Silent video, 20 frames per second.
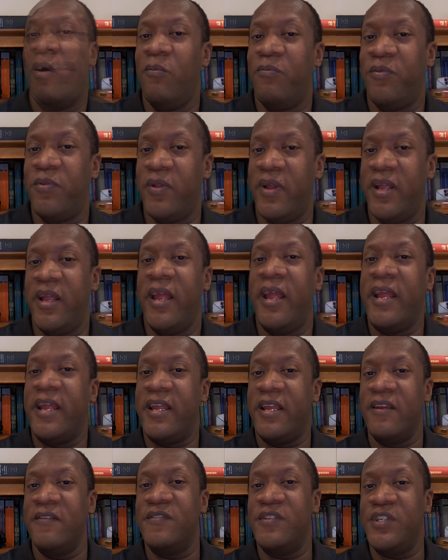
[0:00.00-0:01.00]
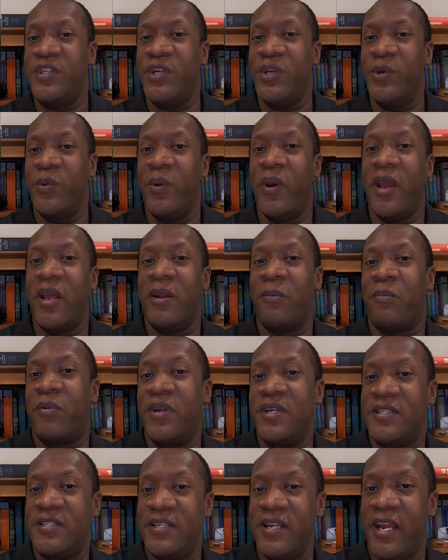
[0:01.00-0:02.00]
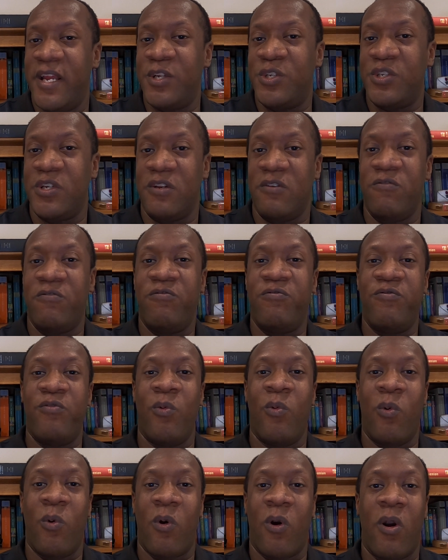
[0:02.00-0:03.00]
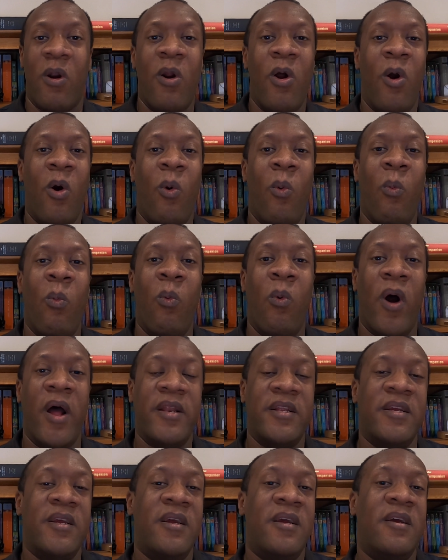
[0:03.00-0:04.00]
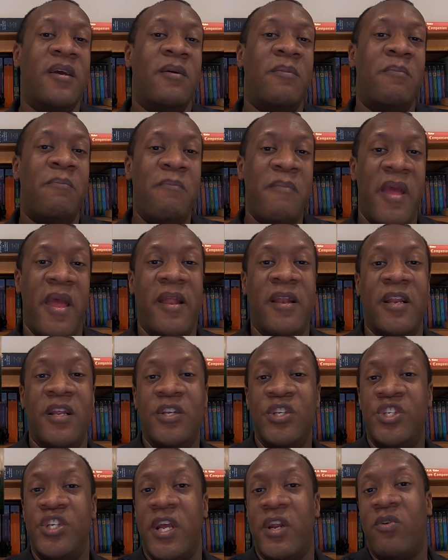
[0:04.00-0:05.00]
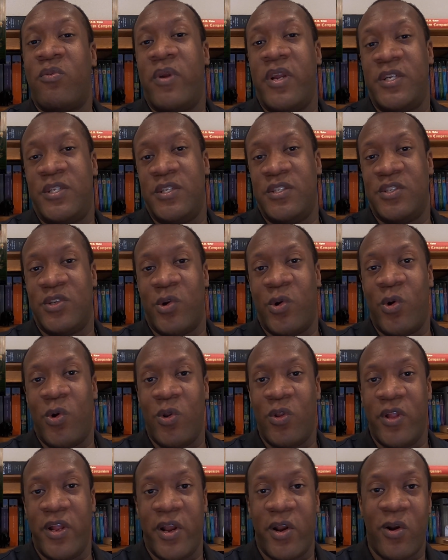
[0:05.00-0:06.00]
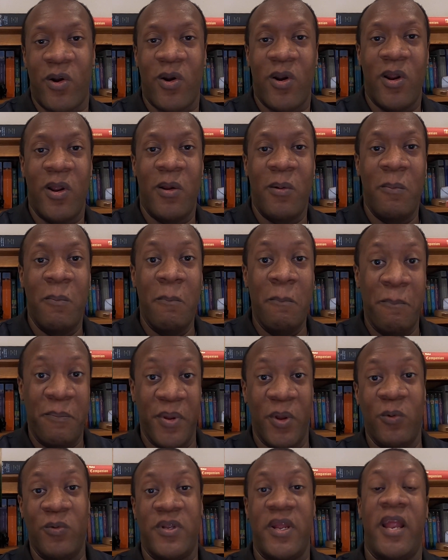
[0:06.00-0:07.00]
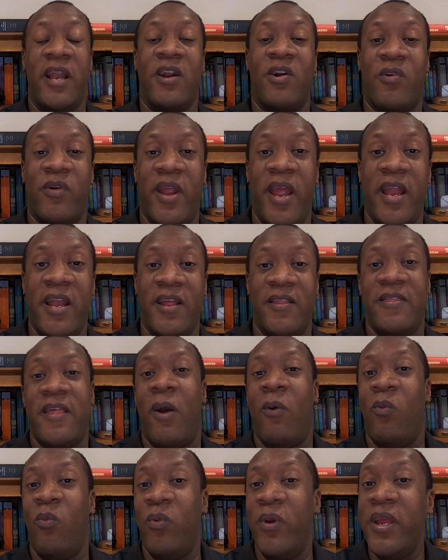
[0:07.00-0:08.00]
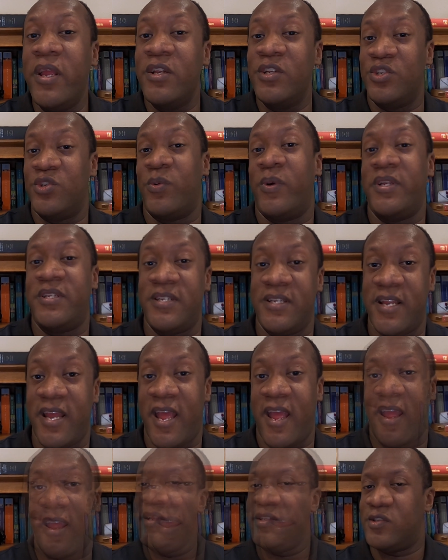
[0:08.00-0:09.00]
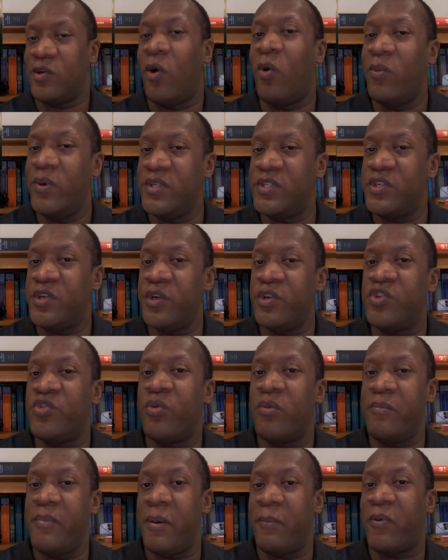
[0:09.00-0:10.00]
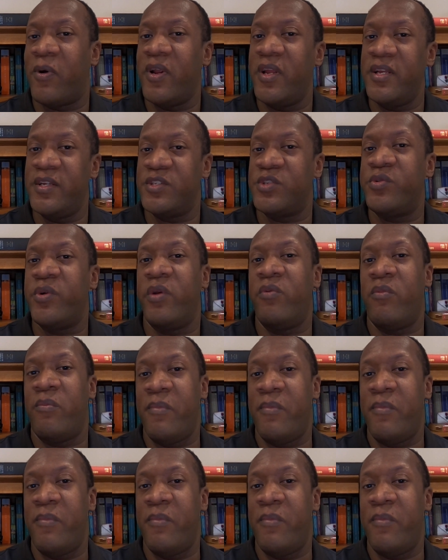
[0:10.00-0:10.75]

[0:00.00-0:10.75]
Hopefully it gives you an appreciation for what men generations earlier built and created that we enjoy today. It's always good to remember history and